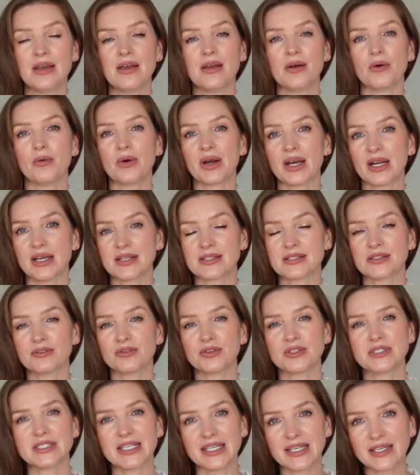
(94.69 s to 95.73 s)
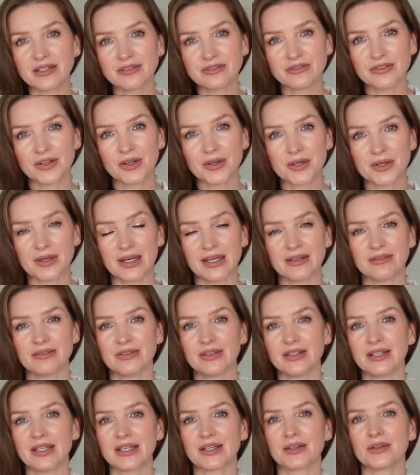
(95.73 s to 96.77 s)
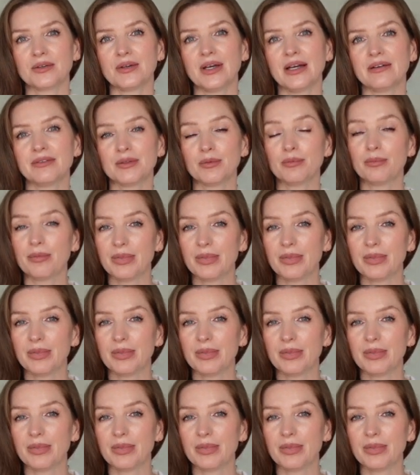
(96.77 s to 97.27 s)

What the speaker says: Whereas if you take a photo, I feel like you have a